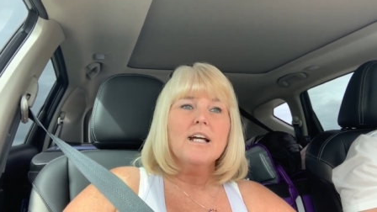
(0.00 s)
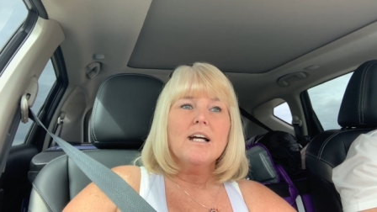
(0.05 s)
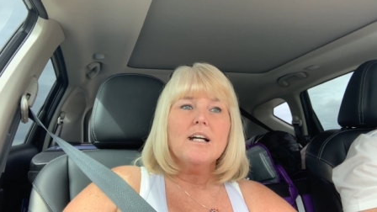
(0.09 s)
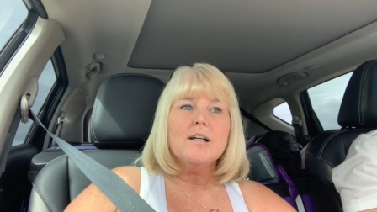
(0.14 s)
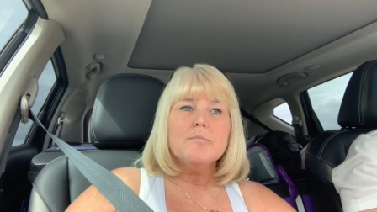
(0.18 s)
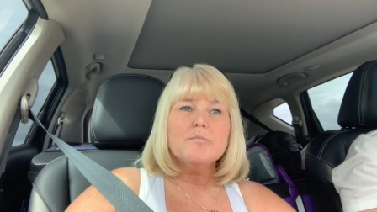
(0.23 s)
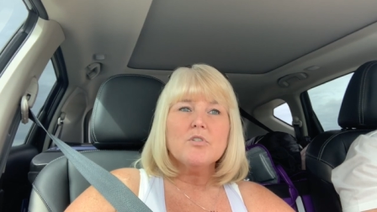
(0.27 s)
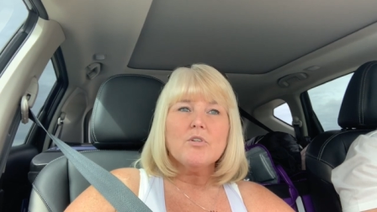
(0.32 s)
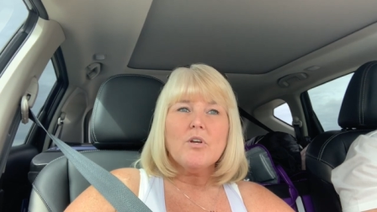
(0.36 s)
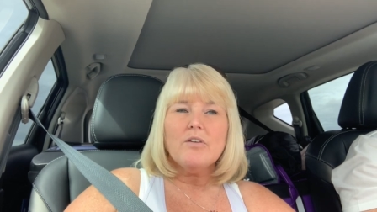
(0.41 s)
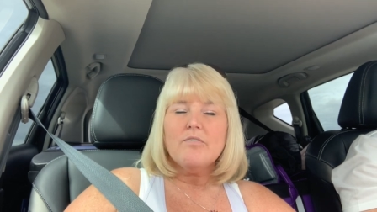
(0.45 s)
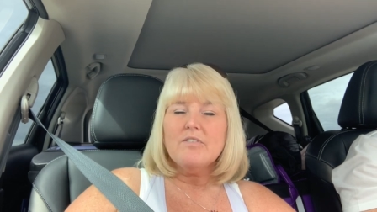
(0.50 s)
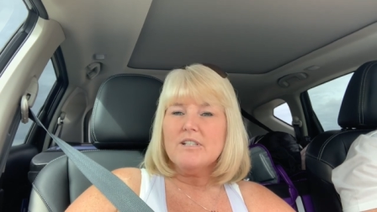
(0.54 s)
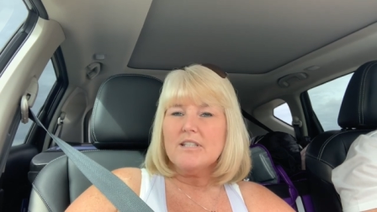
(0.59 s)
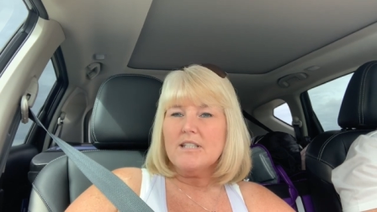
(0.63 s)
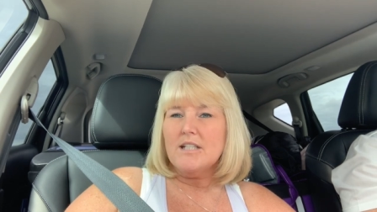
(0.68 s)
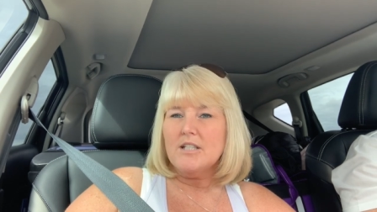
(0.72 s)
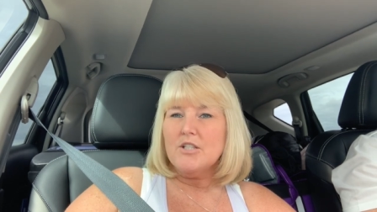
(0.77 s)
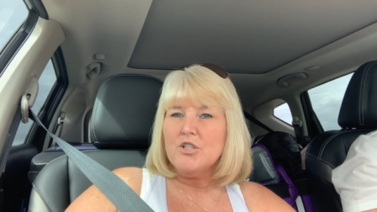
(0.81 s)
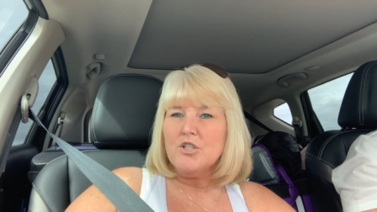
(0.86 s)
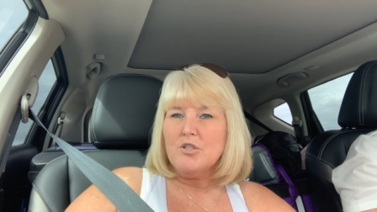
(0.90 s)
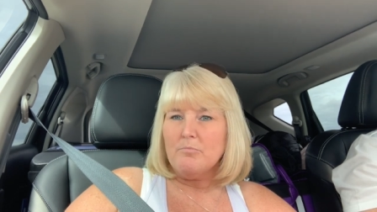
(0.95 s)
Um, so I haven't
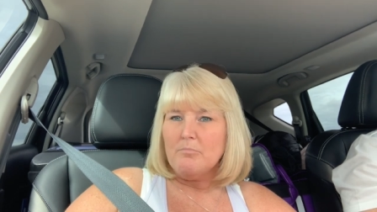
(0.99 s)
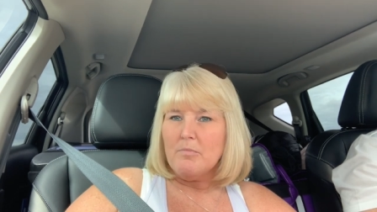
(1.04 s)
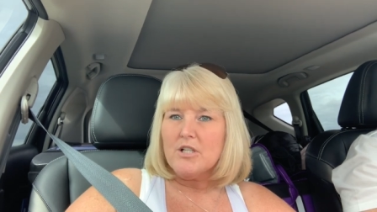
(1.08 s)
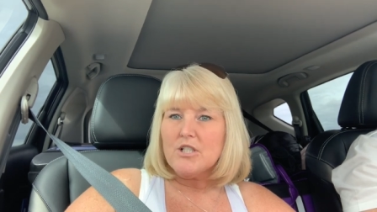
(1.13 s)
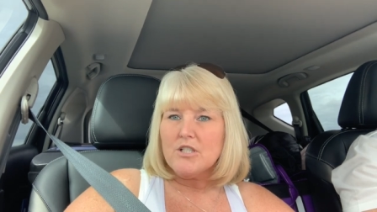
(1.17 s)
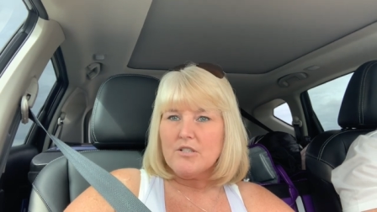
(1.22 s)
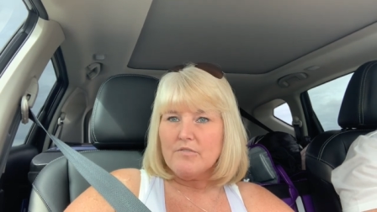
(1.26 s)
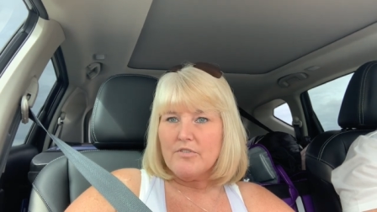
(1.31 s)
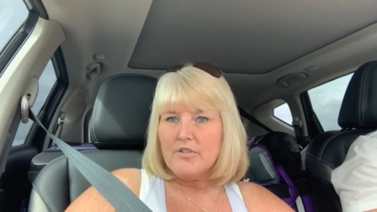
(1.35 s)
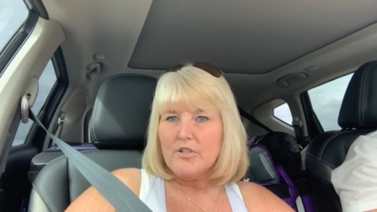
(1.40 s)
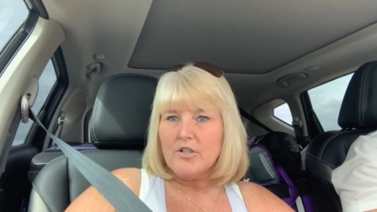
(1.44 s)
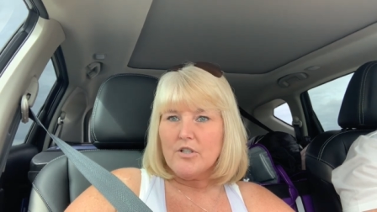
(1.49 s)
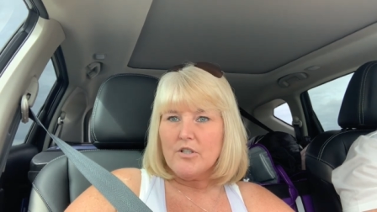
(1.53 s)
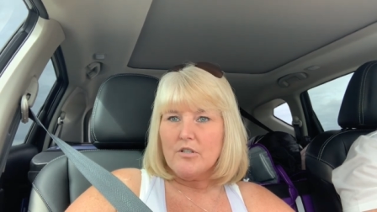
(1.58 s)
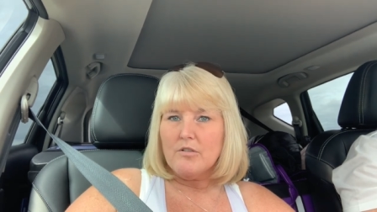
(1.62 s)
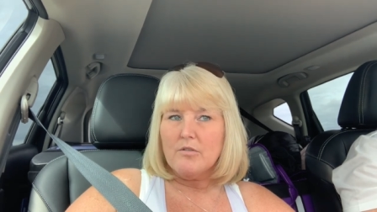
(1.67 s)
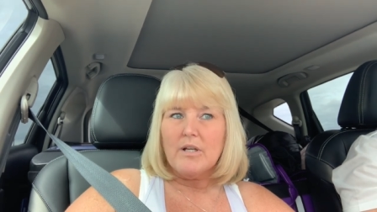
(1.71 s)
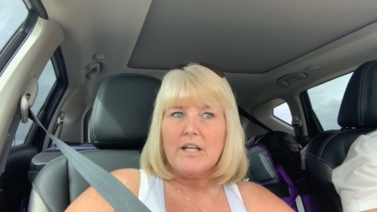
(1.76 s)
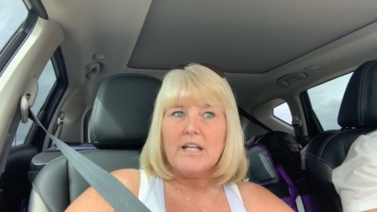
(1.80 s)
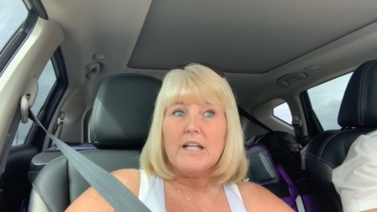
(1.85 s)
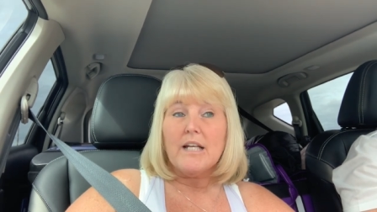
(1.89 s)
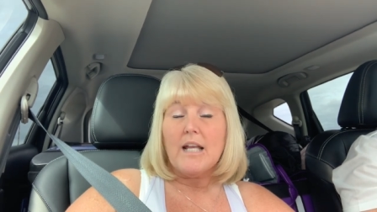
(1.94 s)
seen too much of
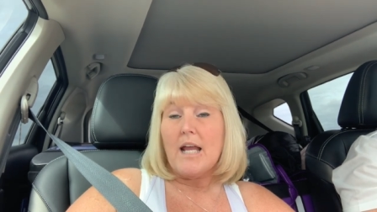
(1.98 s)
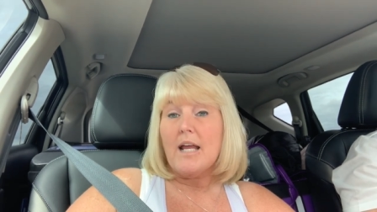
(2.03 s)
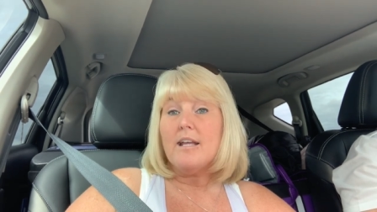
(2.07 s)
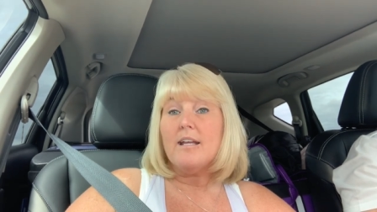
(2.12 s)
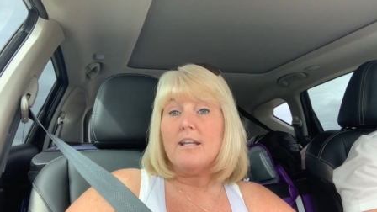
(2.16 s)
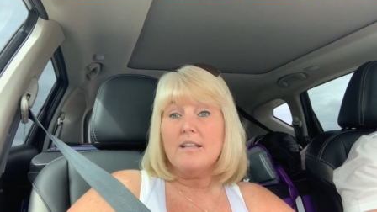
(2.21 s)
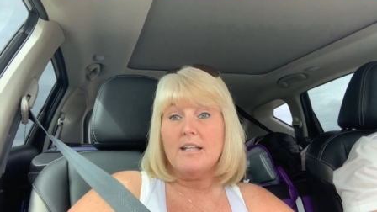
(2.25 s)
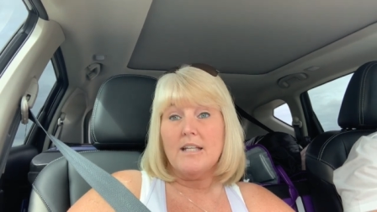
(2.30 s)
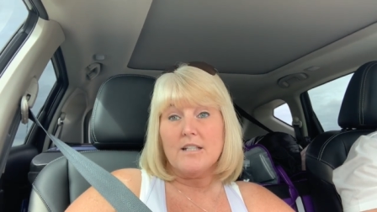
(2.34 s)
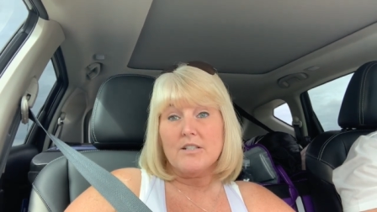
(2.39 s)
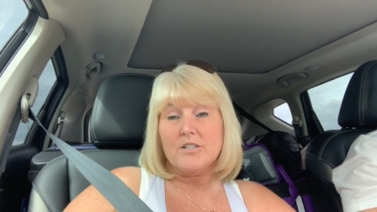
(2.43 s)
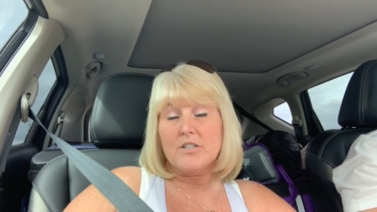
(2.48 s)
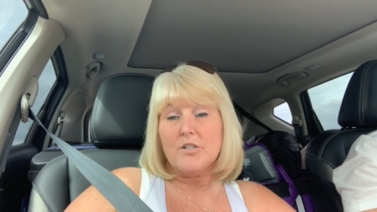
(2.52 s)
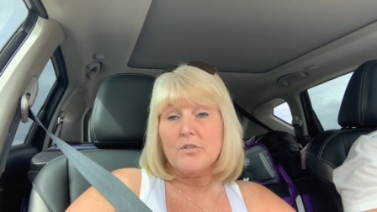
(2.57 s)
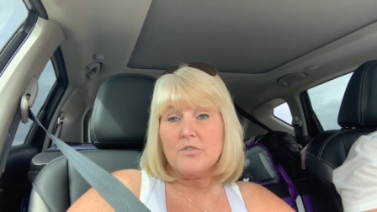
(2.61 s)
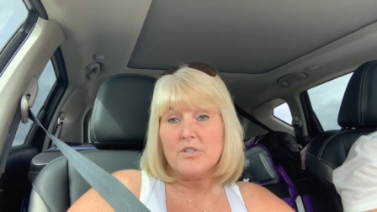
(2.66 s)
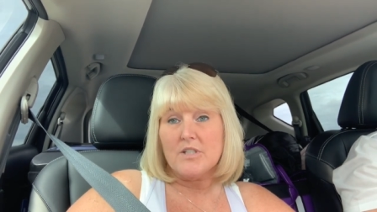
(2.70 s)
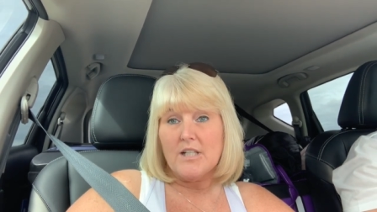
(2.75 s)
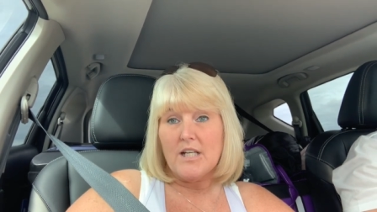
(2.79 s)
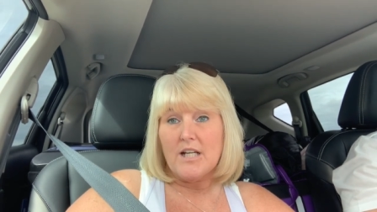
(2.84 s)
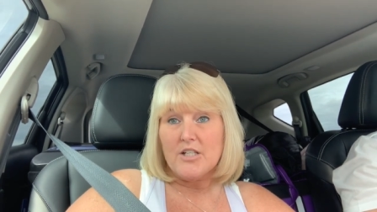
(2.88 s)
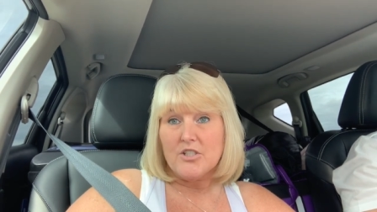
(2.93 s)
her in, in the
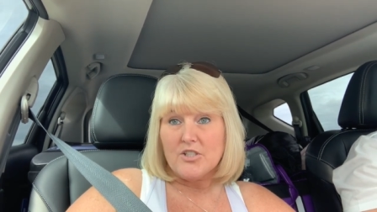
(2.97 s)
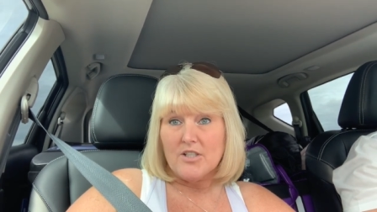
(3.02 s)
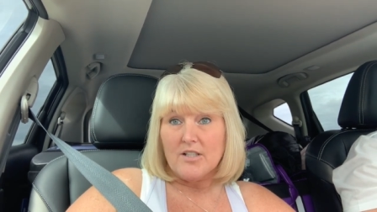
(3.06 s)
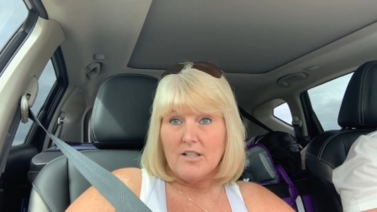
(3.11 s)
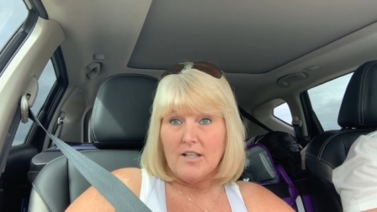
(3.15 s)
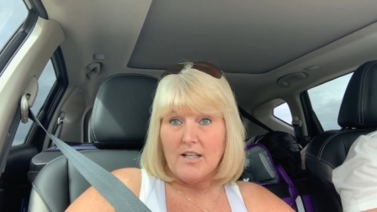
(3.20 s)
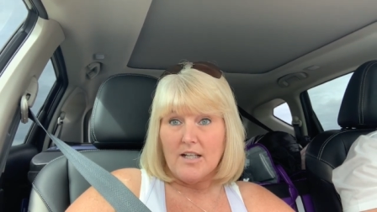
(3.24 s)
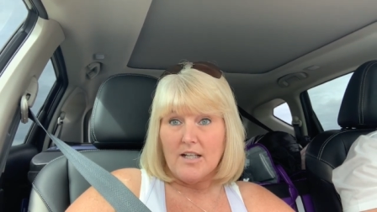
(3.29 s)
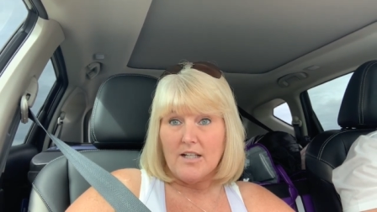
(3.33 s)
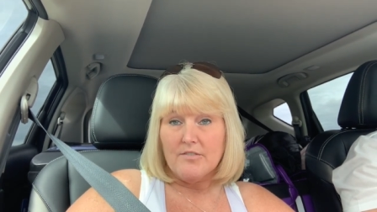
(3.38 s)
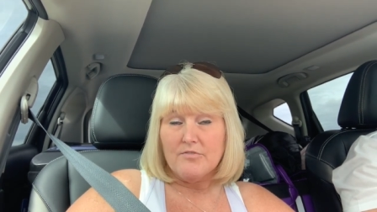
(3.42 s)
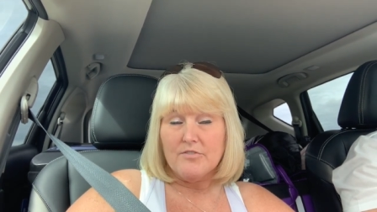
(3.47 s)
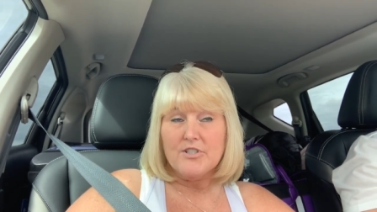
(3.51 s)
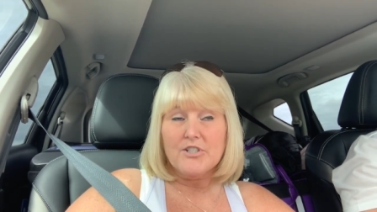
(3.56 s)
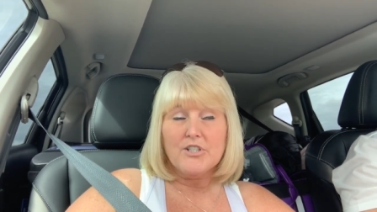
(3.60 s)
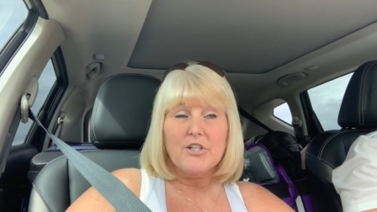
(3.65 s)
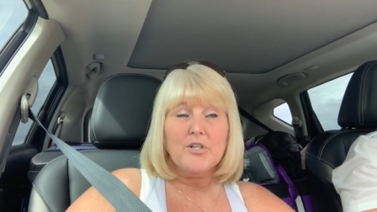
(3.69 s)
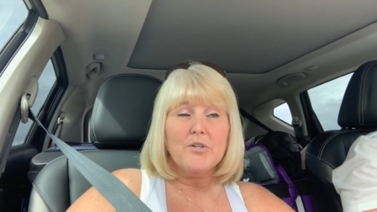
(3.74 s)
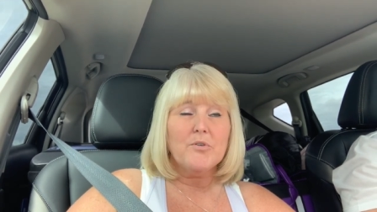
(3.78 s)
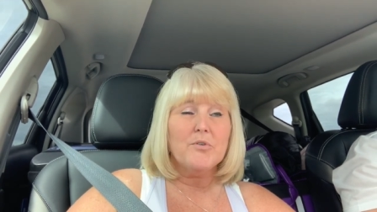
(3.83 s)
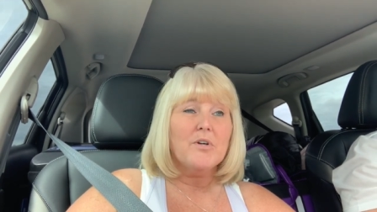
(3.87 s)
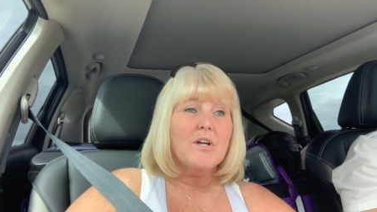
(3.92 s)
association life. So
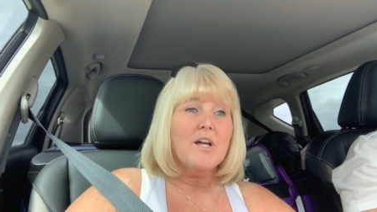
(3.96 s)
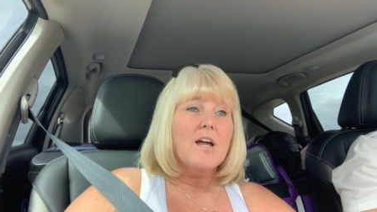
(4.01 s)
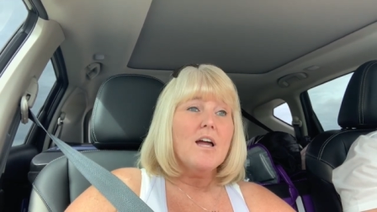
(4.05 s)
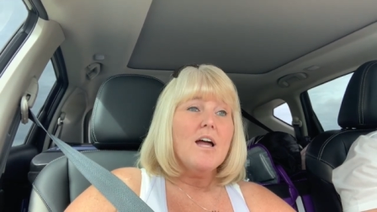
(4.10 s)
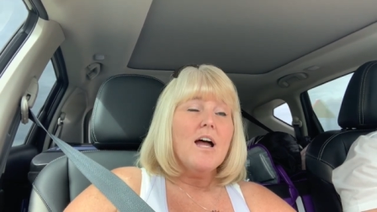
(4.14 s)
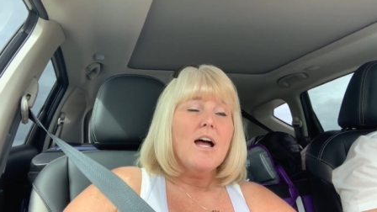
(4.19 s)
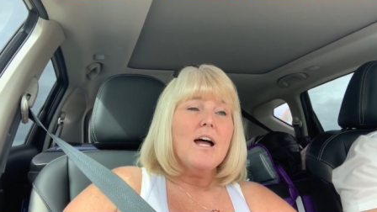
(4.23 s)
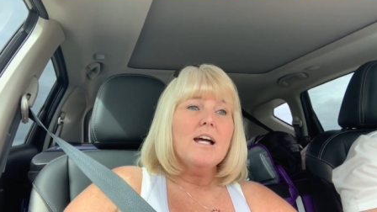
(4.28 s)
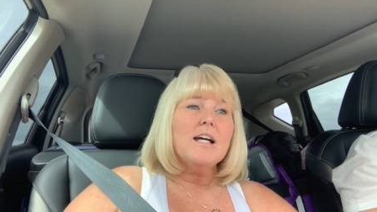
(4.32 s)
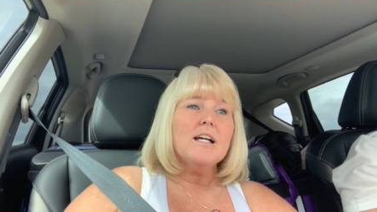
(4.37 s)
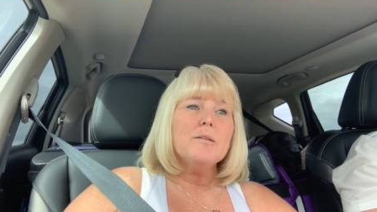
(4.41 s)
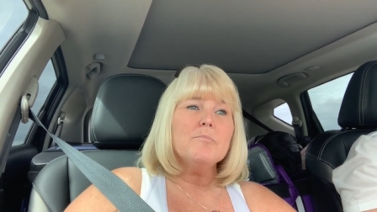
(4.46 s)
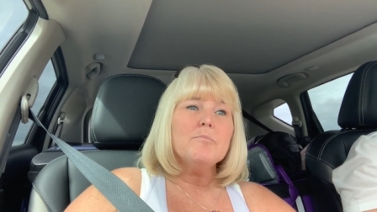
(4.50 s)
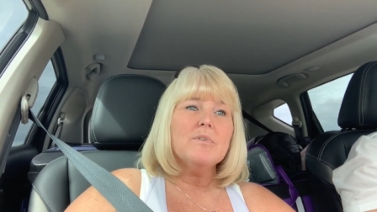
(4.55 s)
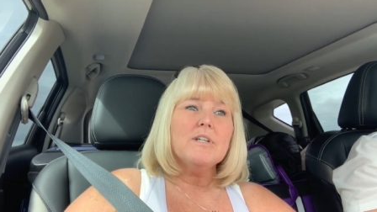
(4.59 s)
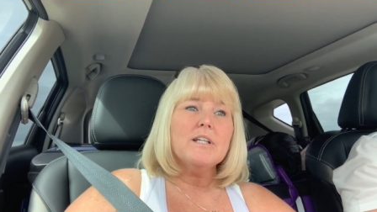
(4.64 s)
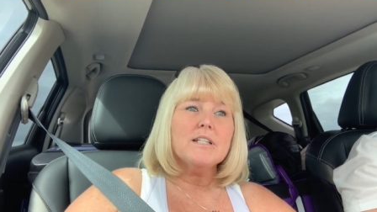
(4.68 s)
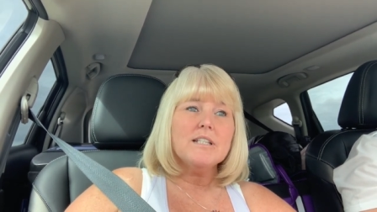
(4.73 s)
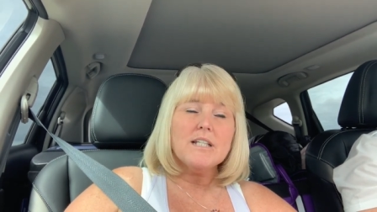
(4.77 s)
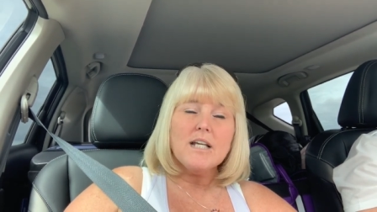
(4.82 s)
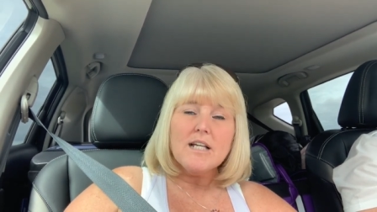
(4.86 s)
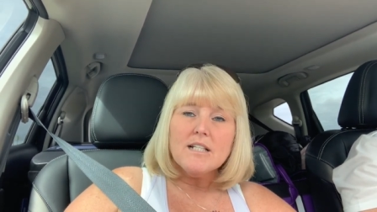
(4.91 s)
um,
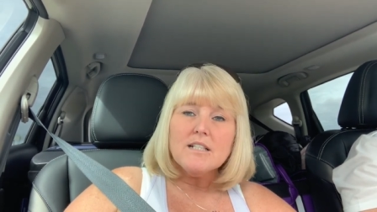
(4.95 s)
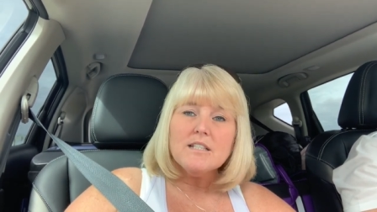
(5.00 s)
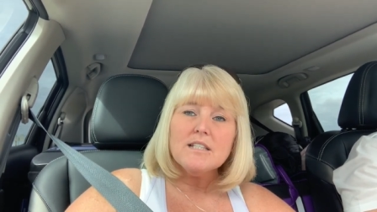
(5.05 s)
it does